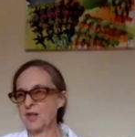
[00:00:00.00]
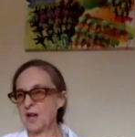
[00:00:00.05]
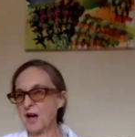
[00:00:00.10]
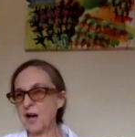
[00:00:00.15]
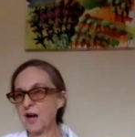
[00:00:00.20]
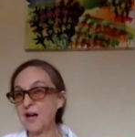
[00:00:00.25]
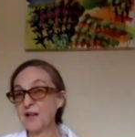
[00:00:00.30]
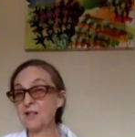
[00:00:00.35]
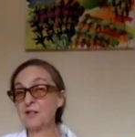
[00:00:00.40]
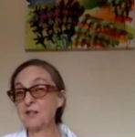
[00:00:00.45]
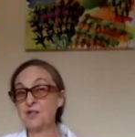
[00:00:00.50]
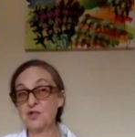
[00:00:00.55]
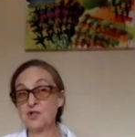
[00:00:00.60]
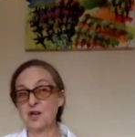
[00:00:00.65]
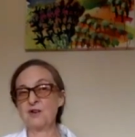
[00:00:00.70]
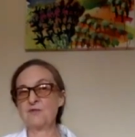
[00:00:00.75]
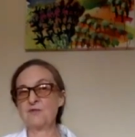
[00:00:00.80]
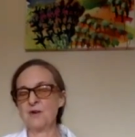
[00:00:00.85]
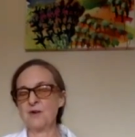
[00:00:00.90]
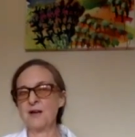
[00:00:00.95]
I can
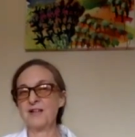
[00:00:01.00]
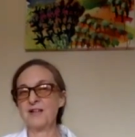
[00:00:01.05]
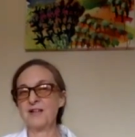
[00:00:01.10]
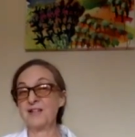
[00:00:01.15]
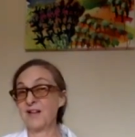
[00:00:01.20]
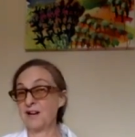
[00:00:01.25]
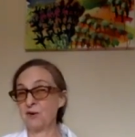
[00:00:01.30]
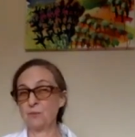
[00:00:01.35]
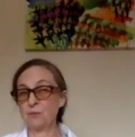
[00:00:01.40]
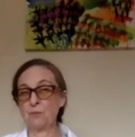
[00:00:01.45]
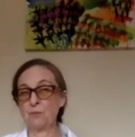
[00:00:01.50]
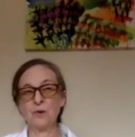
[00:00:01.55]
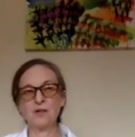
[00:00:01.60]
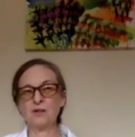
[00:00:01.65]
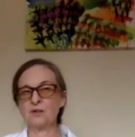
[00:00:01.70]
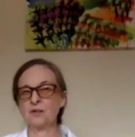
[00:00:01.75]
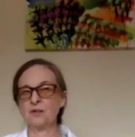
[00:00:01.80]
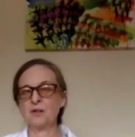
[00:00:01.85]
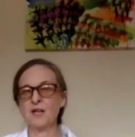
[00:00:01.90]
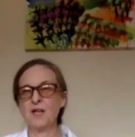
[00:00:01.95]
generate at
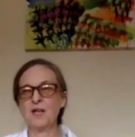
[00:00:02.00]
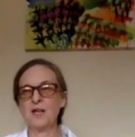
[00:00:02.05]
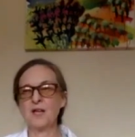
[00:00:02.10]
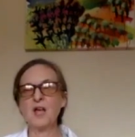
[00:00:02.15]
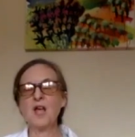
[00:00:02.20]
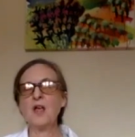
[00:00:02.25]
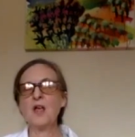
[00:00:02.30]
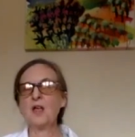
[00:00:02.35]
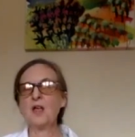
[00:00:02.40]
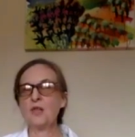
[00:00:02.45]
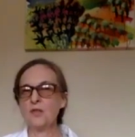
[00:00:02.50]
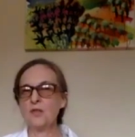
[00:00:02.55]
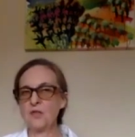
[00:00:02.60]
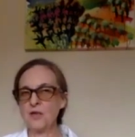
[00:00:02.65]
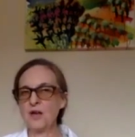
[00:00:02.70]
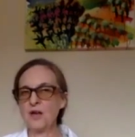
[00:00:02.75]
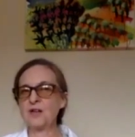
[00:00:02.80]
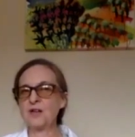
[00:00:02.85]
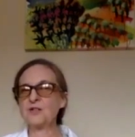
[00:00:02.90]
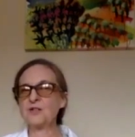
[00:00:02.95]
will.
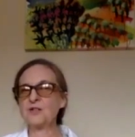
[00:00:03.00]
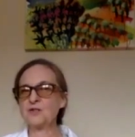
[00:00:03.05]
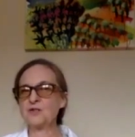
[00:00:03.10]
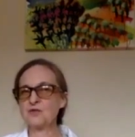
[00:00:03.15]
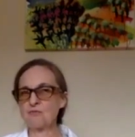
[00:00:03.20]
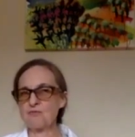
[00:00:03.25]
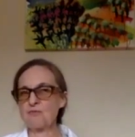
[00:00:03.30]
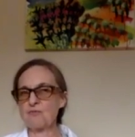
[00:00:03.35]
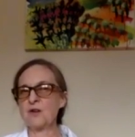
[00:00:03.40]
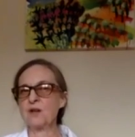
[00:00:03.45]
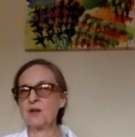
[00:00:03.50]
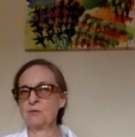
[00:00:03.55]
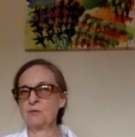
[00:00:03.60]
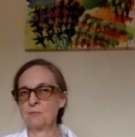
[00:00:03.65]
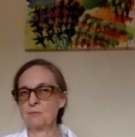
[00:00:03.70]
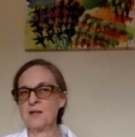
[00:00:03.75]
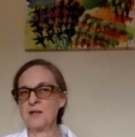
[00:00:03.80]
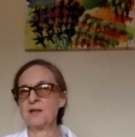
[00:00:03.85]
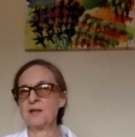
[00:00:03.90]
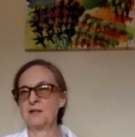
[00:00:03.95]
That's the real
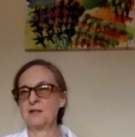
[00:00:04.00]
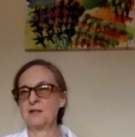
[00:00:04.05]
me.